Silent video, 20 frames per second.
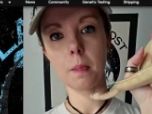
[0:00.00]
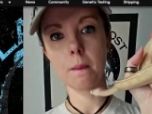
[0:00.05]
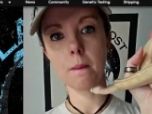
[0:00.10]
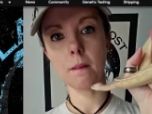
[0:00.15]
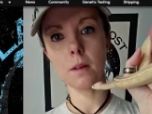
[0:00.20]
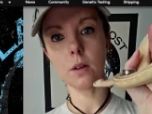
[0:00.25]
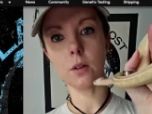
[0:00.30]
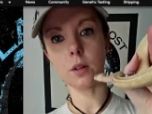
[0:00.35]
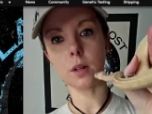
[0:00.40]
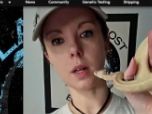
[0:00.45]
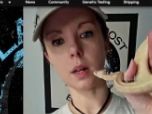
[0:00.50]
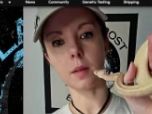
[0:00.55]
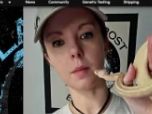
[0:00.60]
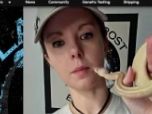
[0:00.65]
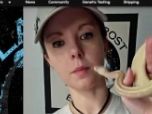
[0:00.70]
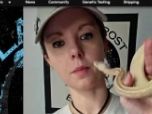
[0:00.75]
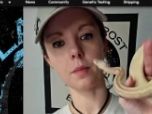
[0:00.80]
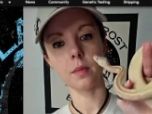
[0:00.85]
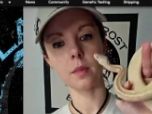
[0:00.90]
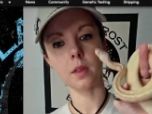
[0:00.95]
Okay.
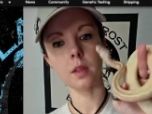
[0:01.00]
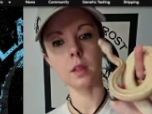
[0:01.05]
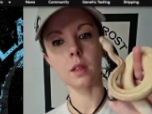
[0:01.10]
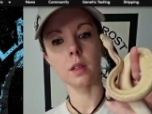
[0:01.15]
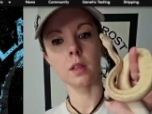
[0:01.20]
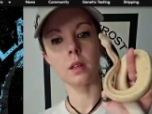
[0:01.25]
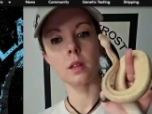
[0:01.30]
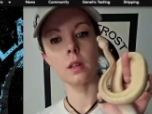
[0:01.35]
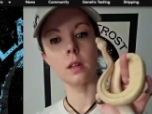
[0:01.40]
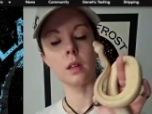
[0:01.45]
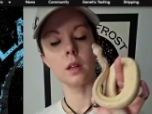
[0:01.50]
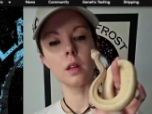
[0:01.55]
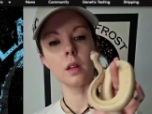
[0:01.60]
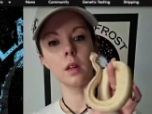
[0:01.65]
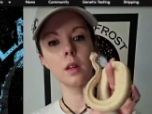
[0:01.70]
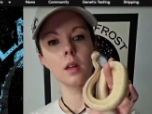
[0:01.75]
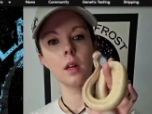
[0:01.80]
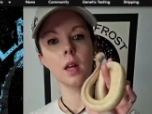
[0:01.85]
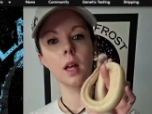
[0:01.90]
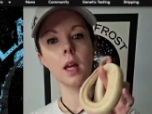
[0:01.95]

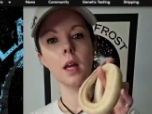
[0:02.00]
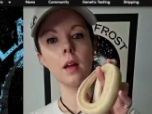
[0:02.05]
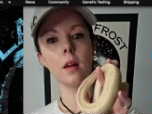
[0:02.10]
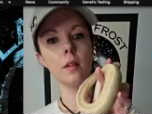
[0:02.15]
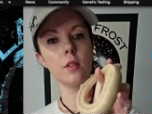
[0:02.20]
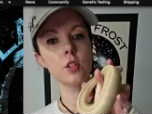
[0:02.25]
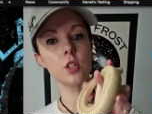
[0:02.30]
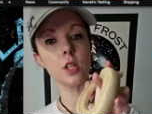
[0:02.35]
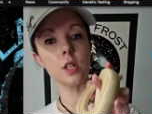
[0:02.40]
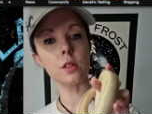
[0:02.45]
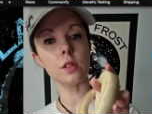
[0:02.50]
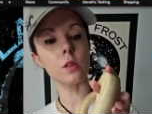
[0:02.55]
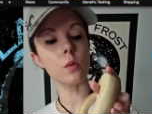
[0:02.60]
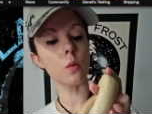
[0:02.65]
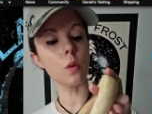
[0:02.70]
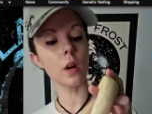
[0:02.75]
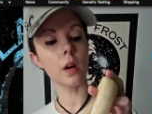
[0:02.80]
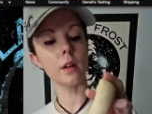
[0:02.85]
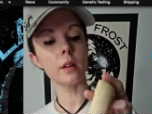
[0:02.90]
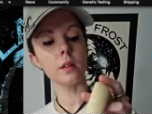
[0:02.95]
And she's the
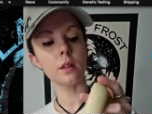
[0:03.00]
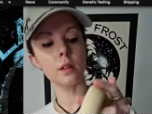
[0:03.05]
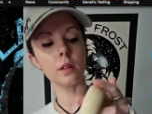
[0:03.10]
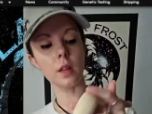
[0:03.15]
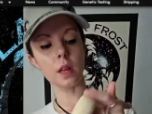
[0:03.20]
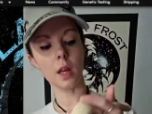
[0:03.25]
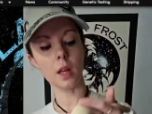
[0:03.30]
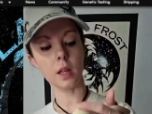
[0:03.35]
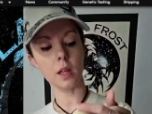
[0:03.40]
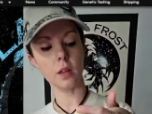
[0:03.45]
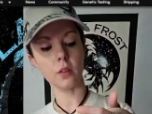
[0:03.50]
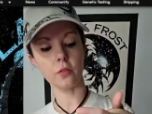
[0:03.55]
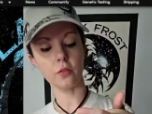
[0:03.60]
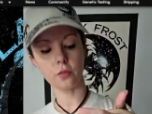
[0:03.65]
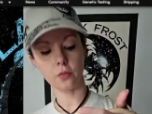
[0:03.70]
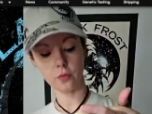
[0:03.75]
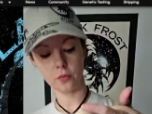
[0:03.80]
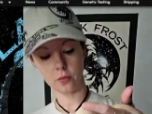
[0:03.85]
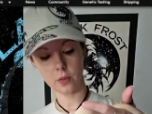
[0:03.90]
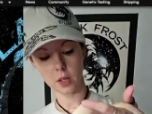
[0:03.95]
one that
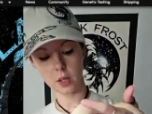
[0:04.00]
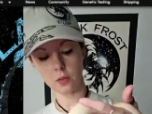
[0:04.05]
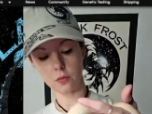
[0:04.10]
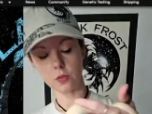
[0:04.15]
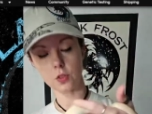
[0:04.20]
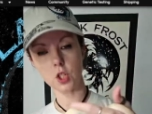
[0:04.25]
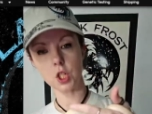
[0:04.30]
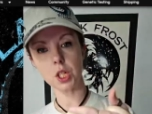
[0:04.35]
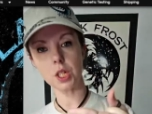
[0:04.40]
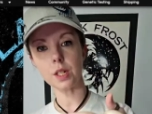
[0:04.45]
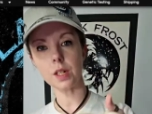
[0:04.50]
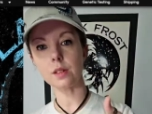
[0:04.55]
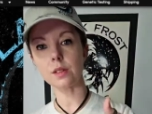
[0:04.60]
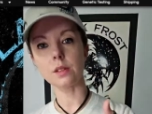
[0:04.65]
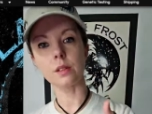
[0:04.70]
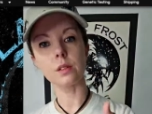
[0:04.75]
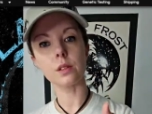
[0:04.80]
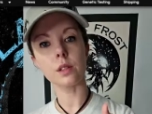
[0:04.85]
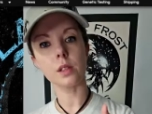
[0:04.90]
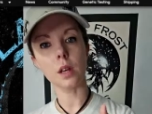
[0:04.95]
if she
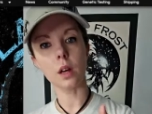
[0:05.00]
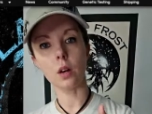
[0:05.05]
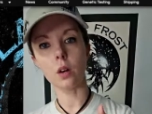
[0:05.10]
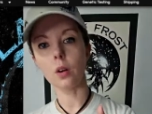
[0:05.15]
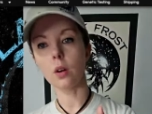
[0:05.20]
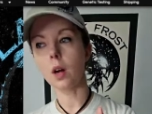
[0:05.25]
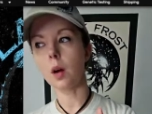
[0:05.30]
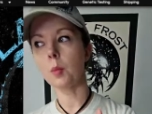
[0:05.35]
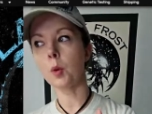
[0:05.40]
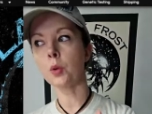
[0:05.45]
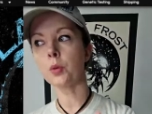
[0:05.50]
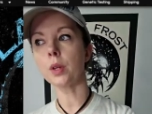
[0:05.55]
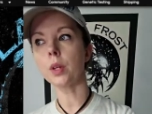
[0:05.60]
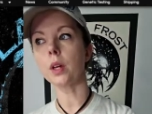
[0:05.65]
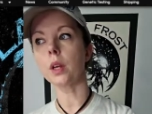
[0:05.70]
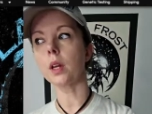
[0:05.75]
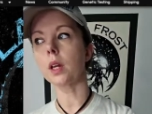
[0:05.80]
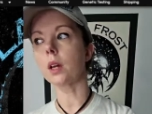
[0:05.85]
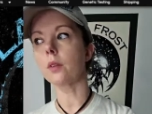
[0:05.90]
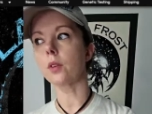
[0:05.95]
doesn't sell, I'm only
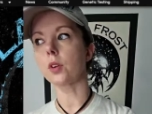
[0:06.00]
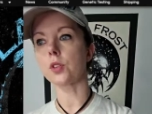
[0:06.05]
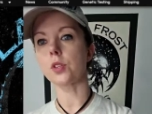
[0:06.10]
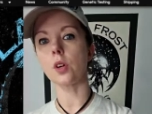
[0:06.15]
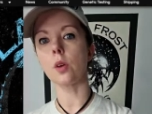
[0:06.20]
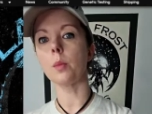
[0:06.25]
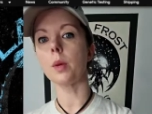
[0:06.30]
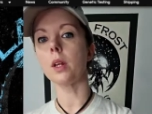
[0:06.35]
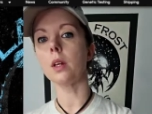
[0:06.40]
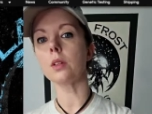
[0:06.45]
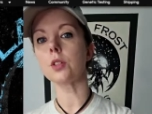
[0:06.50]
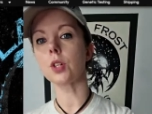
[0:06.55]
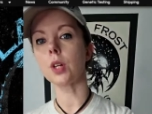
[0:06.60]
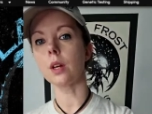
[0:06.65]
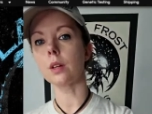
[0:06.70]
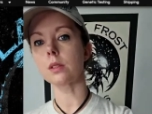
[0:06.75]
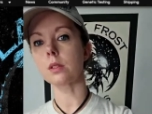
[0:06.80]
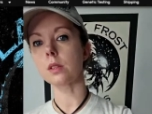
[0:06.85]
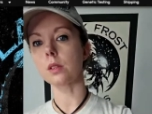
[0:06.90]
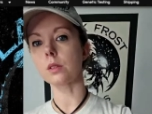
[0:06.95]
going to give her so many
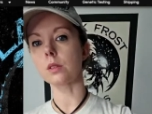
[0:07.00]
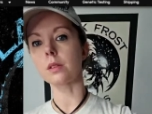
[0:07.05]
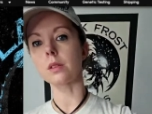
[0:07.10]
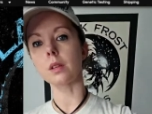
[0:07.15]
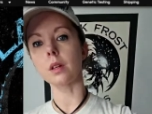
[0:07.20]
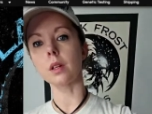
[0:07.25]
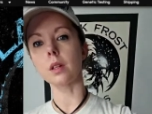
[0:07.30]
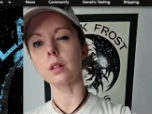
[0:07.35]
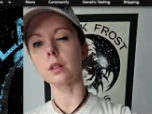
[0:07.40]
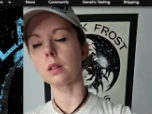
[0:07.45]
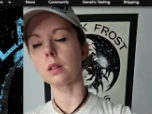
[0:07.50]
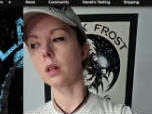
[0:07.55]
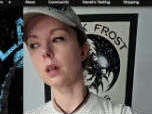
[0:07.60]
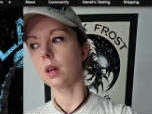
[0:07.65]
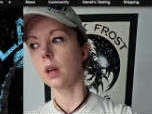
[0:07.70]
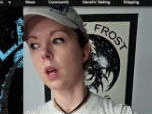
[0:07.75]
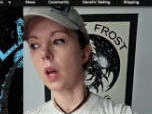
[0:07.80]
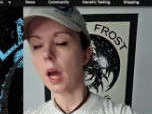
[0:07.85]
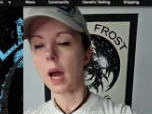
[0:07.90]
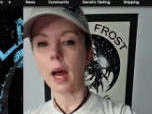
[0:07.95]
chances. Like,
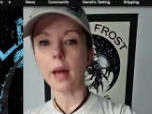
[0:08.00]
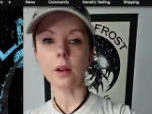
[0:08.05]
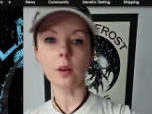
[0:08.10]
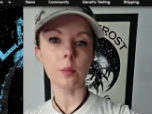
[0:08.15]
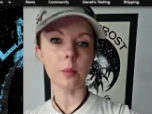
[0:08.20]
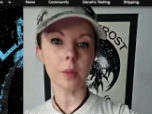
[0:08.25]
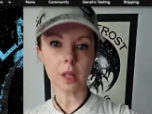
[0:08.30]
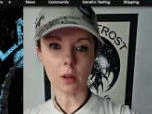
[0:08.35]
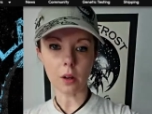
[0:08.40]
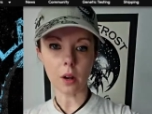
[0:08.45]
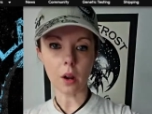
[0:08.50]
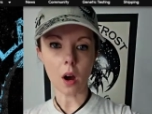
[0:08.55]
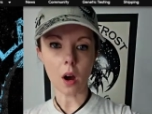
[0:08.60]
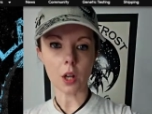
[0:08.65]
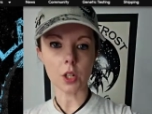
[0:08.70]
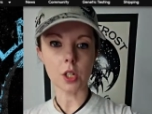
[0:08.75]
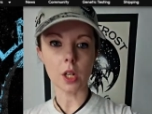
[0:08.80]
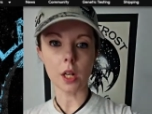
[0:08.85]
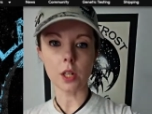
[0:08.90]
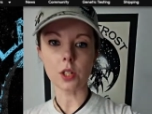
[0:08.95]
I don't mean on
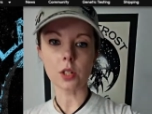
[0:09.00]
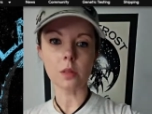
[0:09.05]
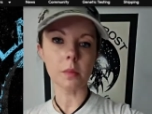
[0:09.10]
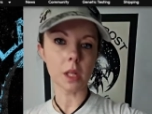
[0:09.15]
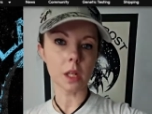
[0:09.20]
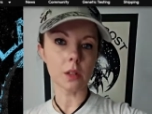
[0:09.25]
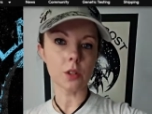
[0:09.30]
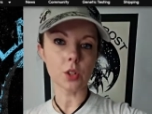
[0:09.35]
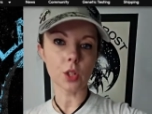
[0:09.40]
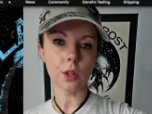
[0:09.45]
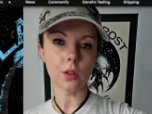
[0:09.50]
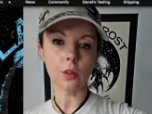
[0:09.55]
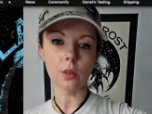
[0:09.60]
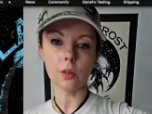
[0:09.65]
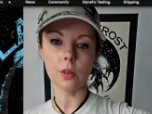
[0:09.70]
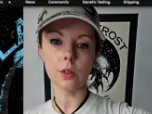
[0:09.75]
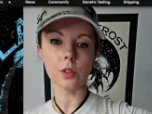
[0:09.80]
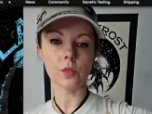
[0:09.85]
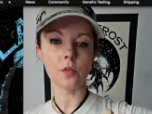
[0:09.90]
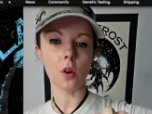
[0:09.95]
auction, I just mean in
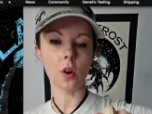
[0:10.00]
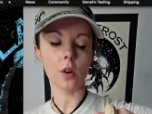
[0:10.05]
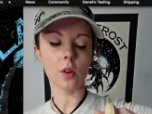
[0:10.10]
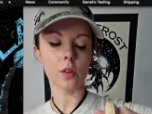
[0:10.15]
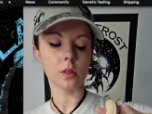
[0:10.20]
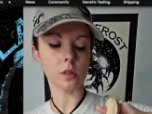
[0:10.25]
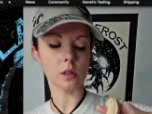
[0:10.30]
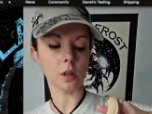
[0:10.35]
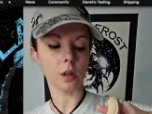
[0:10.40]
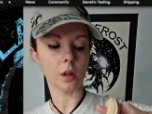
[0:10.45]
general, as far as